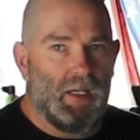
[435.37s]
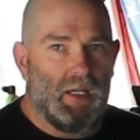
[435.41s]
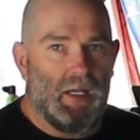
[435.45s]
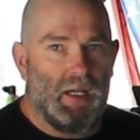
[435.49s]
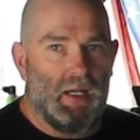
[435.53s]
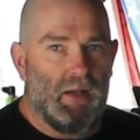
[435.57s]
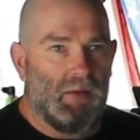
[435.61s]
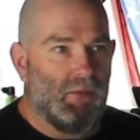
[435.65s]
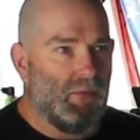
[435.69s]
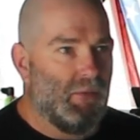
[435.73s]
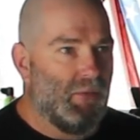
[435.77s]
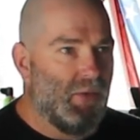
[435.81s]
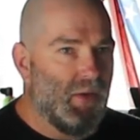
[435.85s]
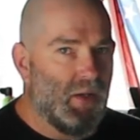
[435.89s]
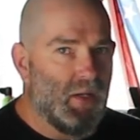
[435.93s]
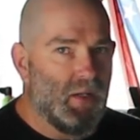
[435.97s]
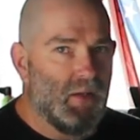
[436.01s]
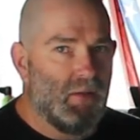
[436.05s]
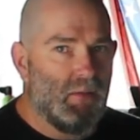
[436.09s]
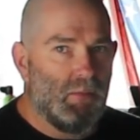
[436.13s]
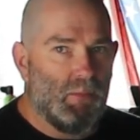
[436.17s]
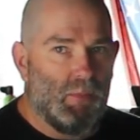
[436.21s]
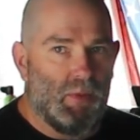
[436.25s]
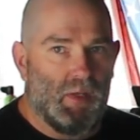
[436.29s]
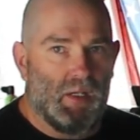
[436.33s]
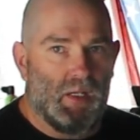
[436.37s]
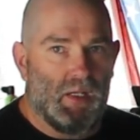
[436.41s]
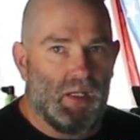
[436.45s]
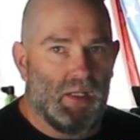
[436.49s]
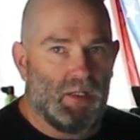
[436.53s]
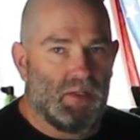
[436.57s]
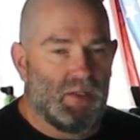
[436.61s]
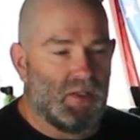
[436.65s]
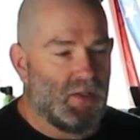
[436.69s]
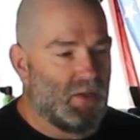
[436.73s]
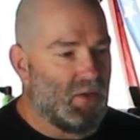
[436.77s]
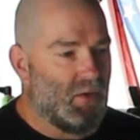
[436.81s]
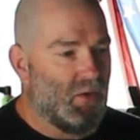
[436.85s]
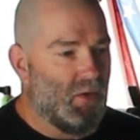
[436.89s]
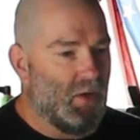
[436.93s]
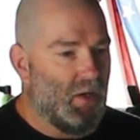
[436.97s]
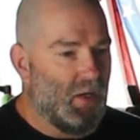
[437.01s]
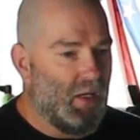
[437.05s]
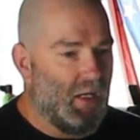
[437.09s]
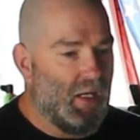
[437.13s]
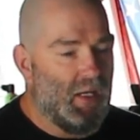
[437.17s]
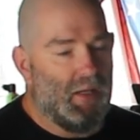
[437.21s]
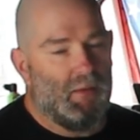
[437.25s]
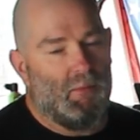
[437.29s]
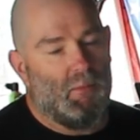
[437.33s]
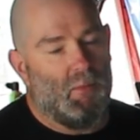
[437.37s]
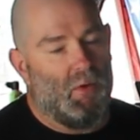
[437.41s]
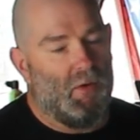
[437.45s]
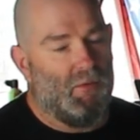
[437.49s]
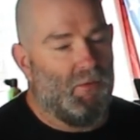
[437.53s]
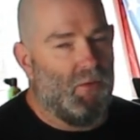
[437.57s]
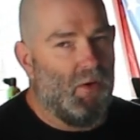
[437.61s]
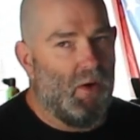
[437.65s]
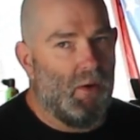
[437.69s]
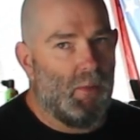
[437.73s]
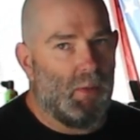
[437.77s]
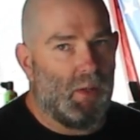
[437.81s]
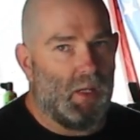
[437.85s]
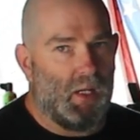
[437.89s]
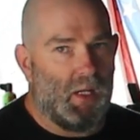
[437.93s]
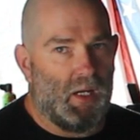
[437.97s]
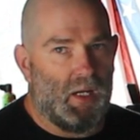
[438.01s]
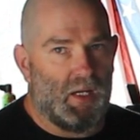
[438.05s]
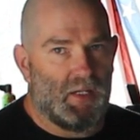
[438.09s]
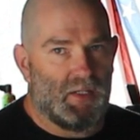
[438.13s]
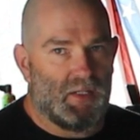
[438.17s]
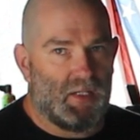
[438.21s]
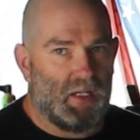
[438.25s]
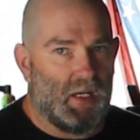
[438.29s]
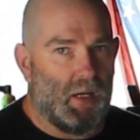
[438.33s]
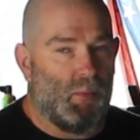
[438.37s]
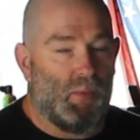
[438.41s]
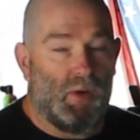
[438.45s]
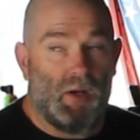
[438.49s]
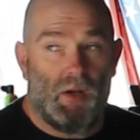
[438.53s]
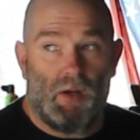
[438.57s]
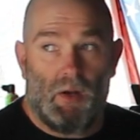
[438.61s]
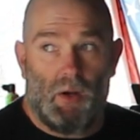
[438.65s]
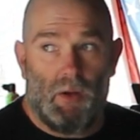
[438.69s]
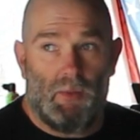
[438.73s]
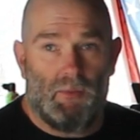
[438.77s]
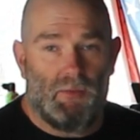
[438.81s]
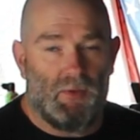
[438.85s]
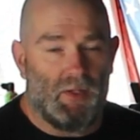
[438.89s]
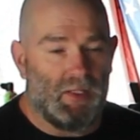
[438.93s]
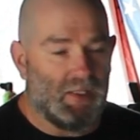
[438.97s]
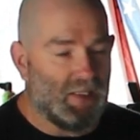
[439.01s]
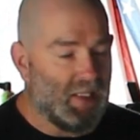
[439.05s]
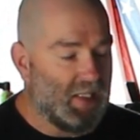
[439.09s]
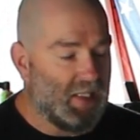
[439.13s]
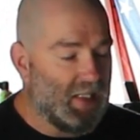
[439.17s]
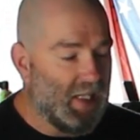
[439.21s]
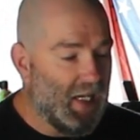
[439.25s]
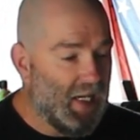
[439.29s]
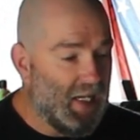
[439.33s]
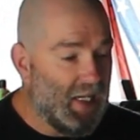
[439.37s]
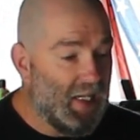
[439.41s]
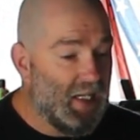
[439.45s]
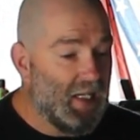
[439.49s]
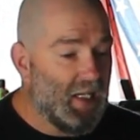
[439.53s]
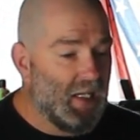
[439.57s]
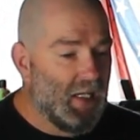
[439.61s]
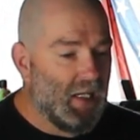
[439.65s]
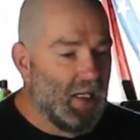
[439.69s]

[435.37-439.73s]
and fitted, but it's just got to get my fiberglass to come around, hopefully today,